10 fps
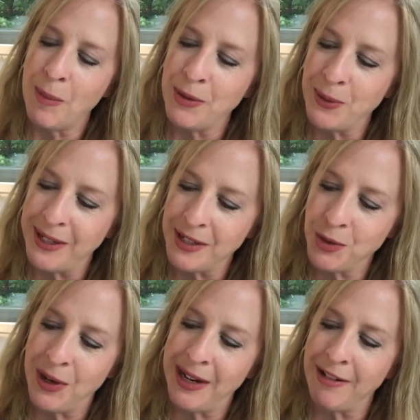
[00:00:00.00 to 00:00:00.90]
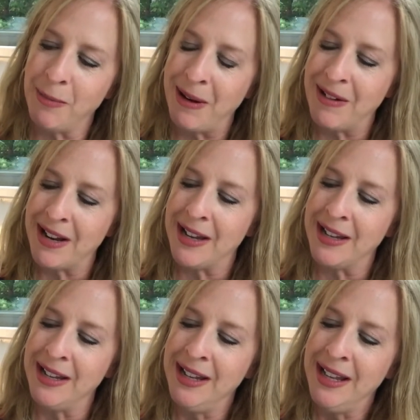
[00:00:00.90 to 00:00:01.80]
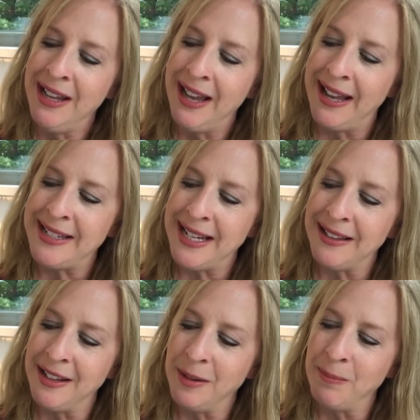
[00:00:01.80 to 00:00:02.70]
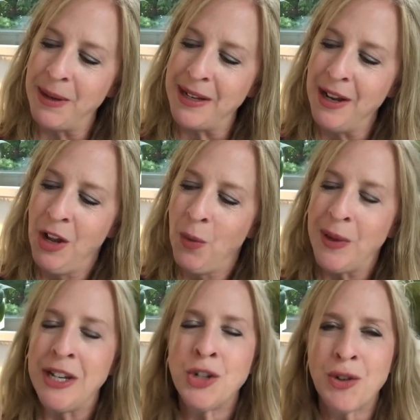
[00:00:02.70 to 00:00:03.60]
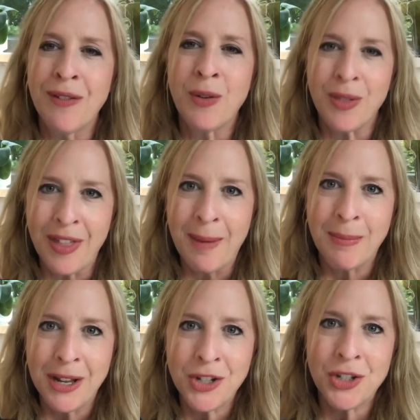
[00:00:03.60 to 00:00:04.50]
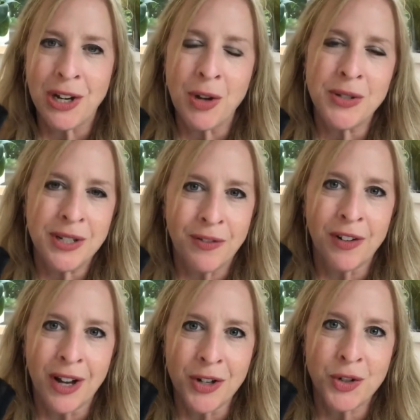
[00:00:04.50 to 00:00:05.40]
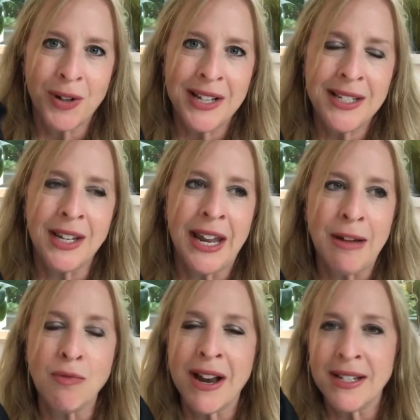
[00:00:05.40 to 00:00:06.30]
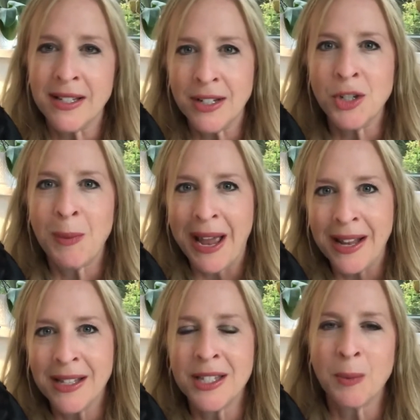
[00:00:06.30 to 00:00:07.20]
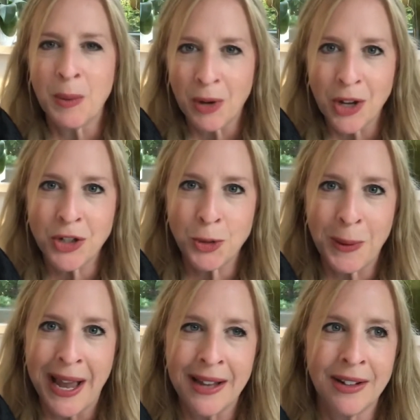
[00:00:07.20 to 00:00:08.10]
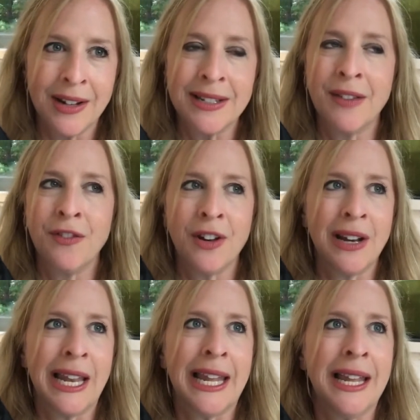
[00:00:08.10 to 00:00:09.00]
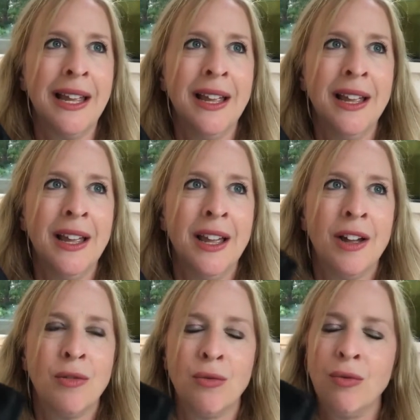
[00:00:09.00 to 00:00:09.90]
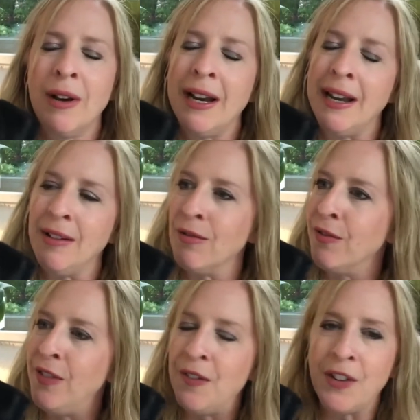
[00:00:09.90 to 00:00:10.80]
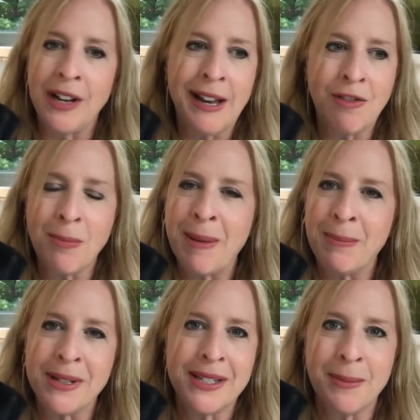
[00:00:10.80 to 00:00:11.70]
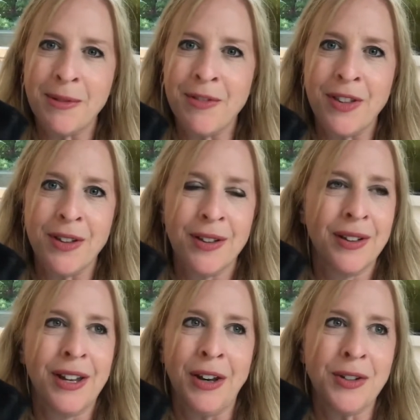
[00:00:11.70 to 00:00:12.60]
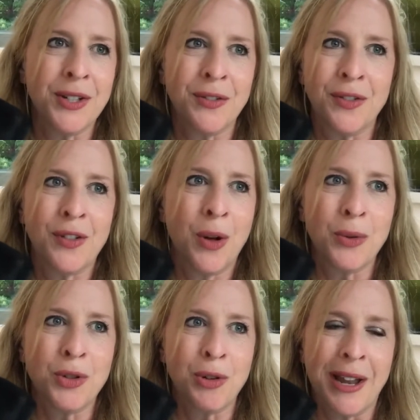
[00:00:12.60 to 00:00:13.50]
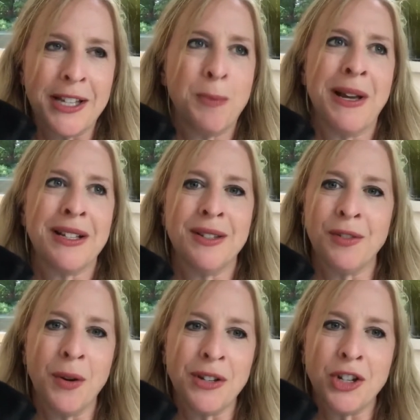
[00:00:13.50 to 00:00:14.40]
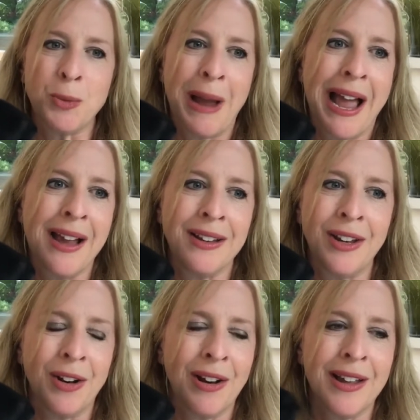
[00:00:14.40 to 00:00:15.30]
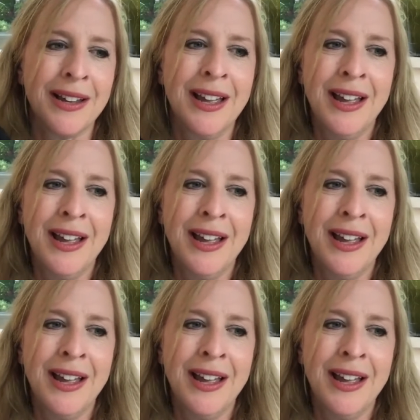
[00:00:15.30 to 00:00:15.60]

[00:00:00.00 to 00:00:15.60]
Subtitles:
up between Australia, America and England, but we didn't travel that much to loads of different countries. He raced in Japan, so we would go to Japan, and I definitely really vividly remember some of the, sort of cultural aspects of going to Japan, like